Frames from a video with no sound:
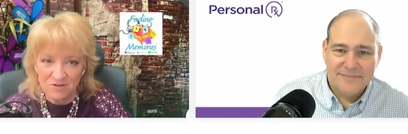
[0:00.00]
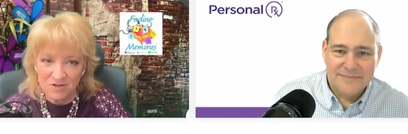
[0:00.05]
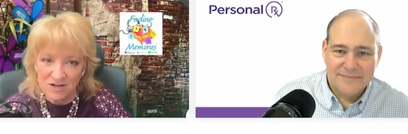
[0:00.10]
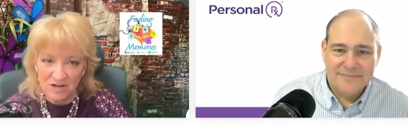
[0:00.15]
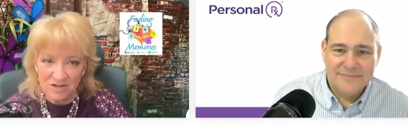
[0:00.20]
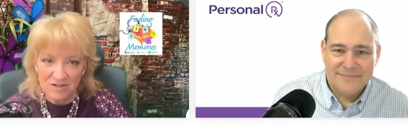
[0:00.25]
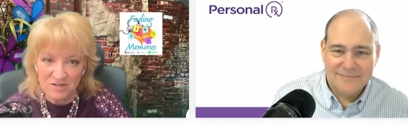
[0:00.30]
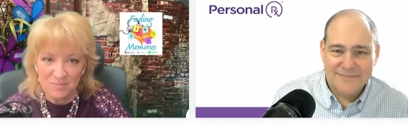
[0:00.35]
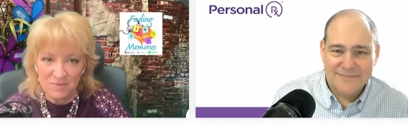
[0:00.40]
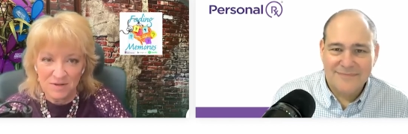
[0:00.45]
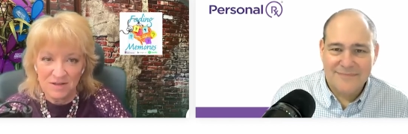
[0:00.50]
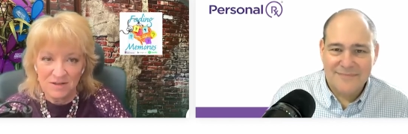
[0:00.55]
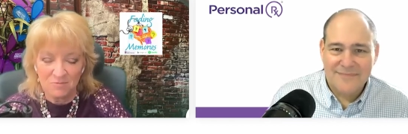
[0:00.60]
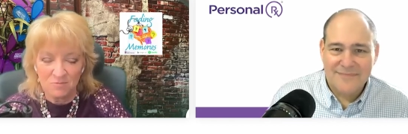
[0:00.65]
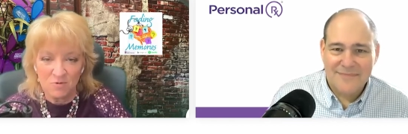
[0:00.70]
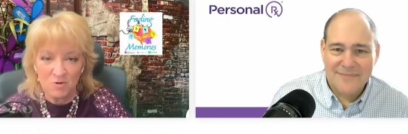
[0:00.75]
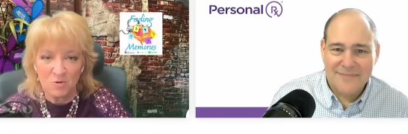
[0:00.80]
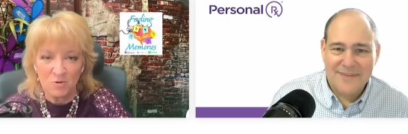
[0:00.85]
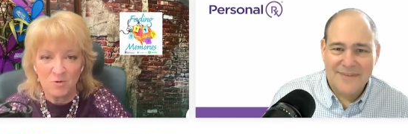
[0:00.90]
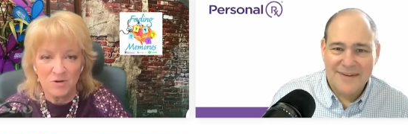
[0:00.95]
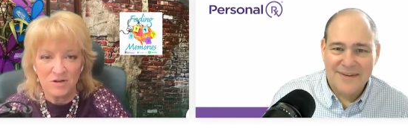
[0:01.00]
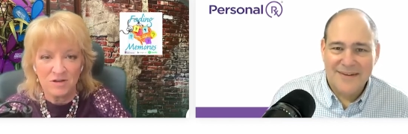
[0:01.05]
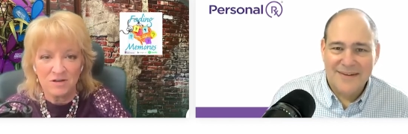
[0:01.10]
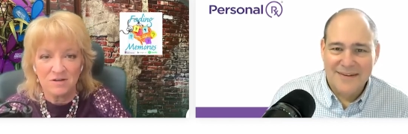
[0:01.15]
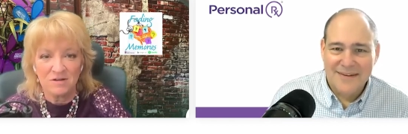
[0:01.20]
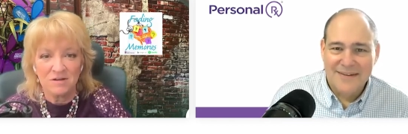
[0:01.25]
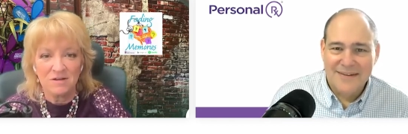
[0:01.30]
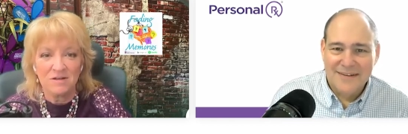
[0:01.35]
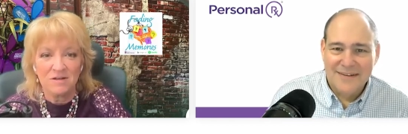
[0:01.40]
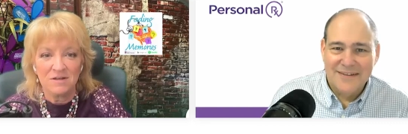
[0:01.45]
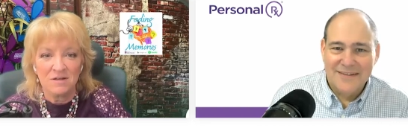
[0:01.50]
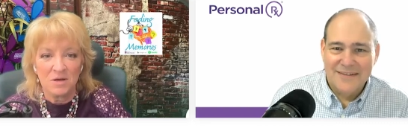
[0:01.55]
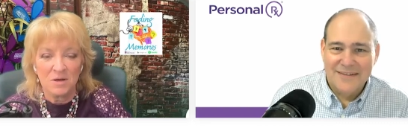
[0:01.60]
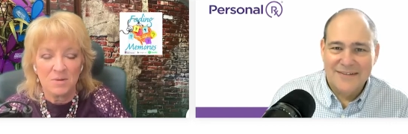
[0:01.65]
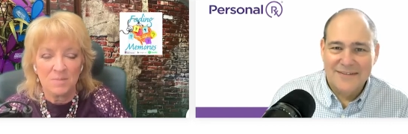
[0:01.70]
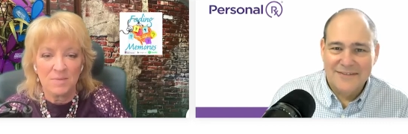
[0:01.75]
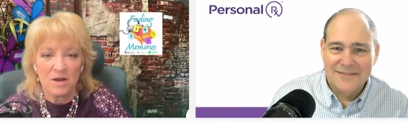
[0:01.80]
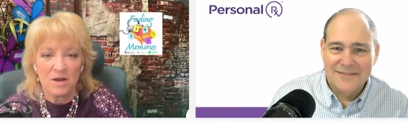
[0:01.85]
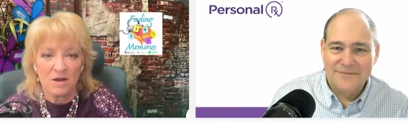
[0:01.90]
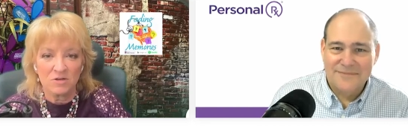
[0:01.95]
Speaker 1: try not to be rude and
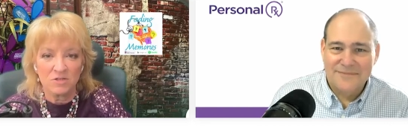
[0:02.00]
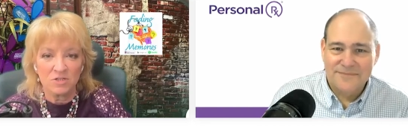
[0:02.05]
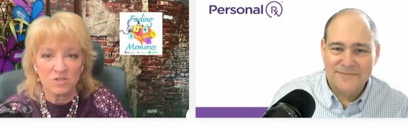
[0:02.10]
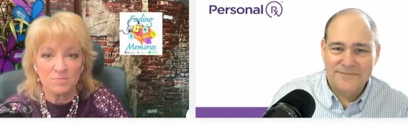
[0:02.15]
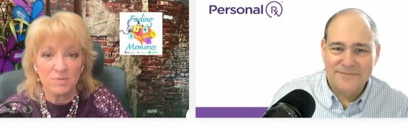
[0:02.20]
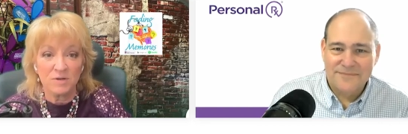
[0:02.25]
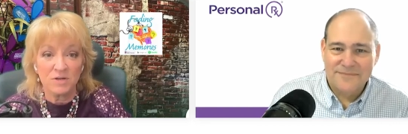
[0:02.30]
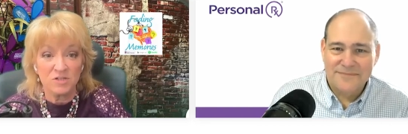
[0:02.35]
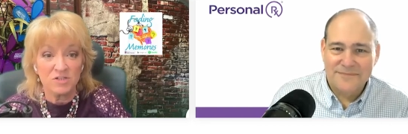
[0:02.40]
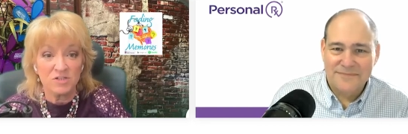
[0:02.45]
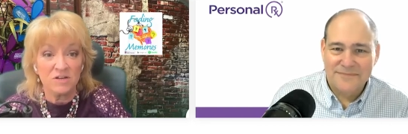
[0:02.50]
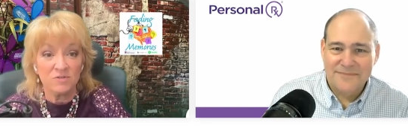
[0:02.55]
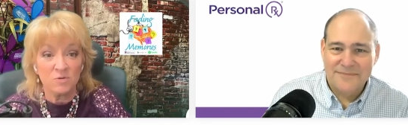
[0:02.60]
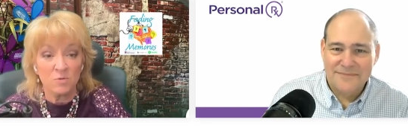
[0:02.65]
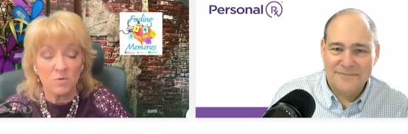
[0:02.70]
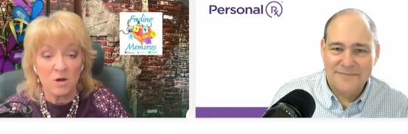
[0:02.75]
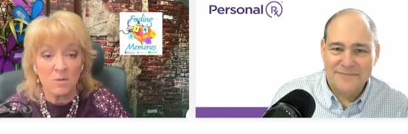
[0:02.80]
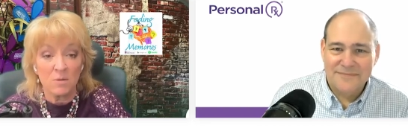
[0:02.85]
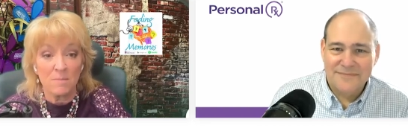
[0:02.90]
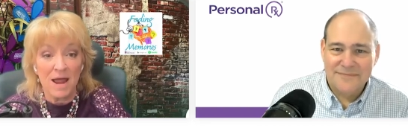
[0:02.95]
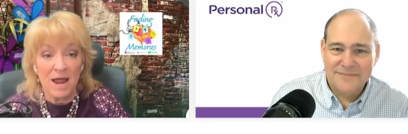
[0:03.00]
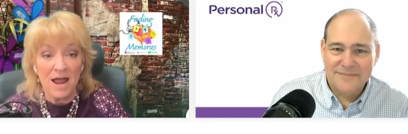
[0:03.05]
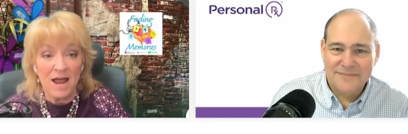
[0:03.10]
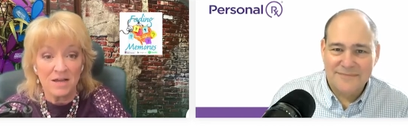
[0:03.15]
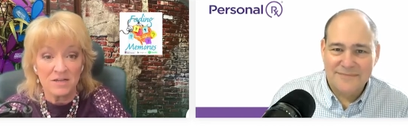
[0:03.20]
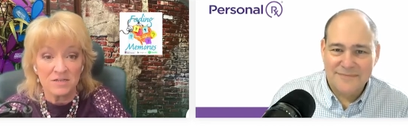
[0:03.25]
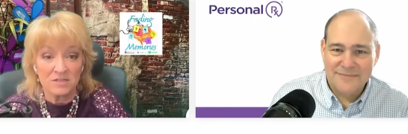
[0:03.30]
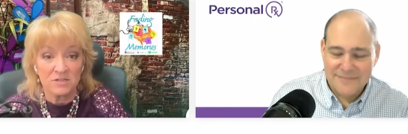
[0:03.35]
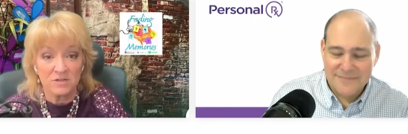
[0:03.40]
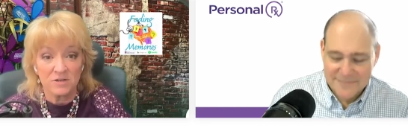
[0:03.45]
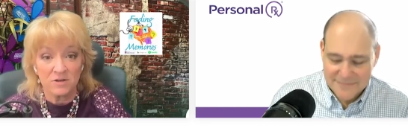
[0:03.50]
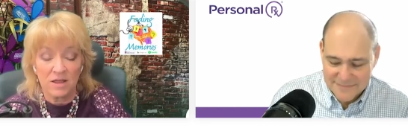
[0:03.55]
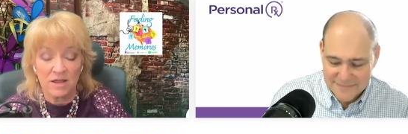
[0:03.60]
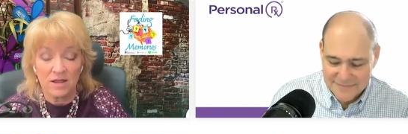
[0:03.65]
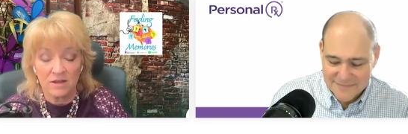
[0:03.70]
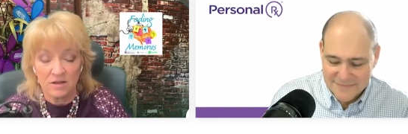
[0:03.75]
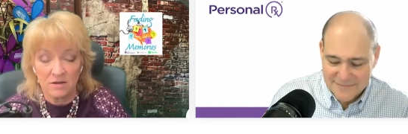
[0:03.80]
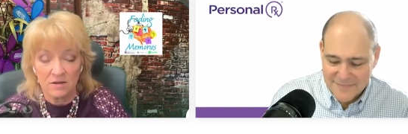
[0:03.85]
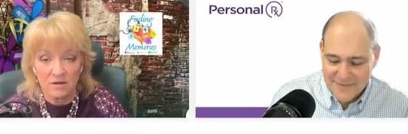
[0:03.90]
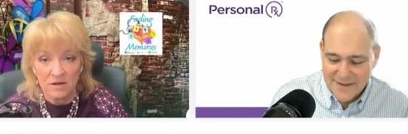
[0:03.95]
obnoxious, but you still have to wear a mask. So you're
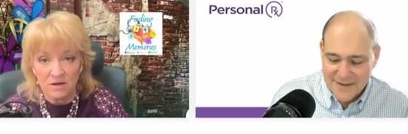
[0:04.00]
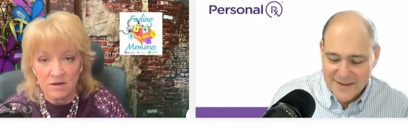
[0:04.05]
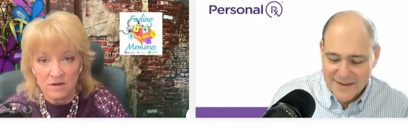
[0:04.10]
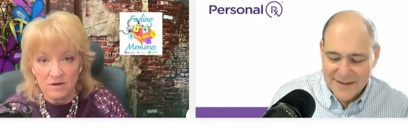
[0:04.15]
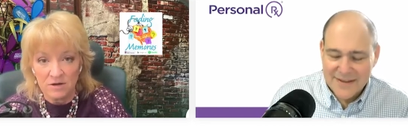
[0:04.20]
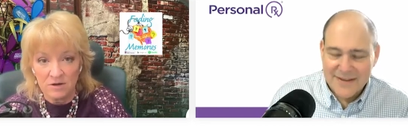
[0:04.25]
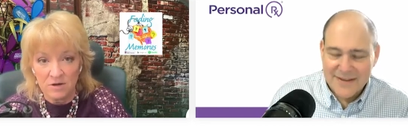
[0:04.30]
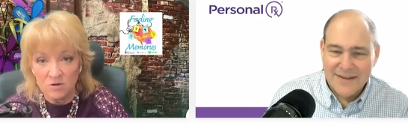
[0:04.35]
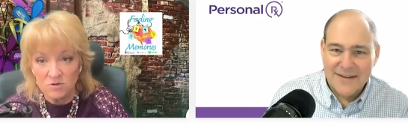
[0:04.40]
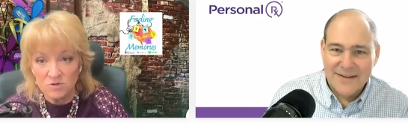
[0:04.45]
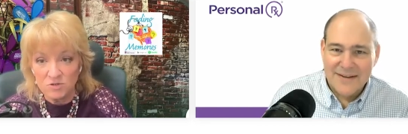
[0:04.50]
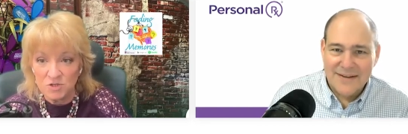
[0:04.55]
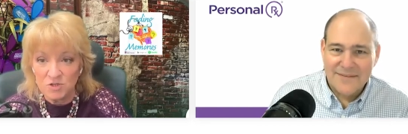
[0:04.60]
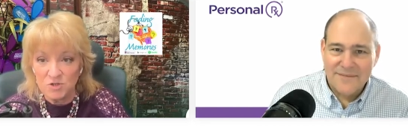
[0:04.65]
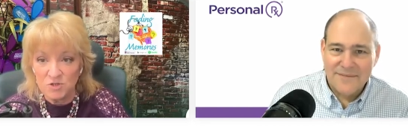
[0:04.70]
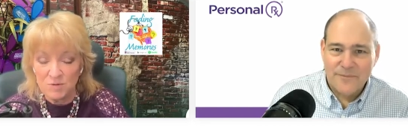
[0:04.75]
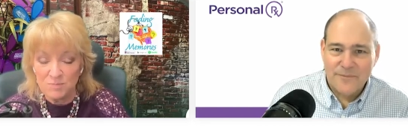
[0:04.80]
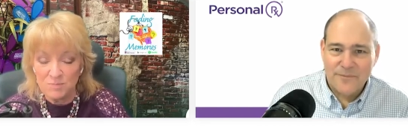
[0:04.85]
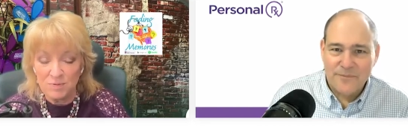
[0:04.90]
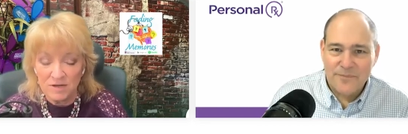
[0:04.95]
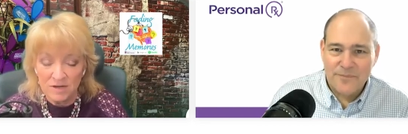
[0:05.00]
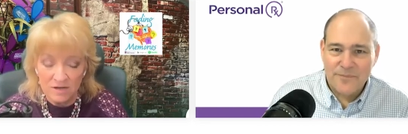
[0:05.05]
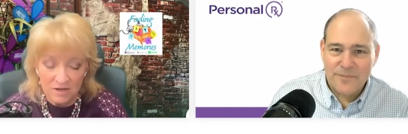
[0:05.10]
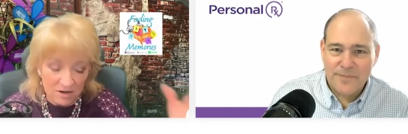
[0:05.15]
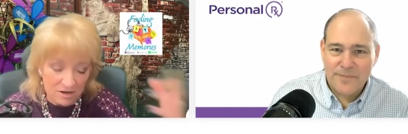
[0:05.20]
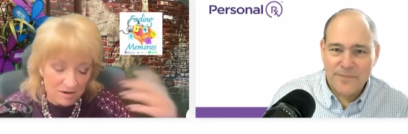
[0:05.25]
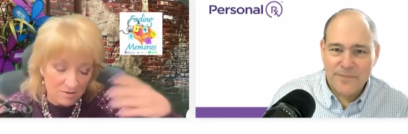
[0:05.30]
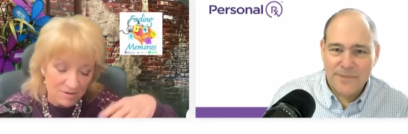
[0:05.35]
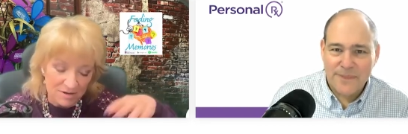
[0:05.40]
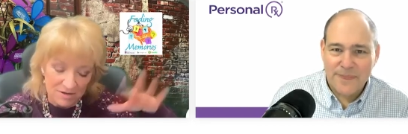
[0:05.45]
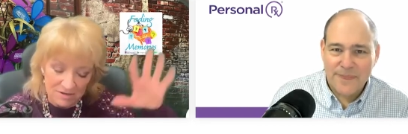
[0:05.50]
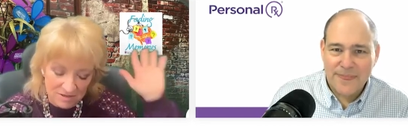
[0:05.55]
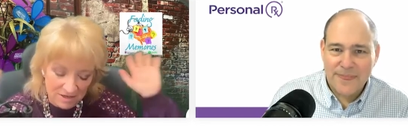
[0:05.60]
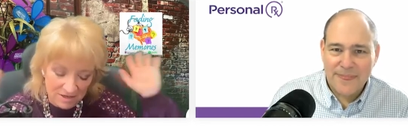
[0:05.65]
like, you, your nose is dripping, and you. It's,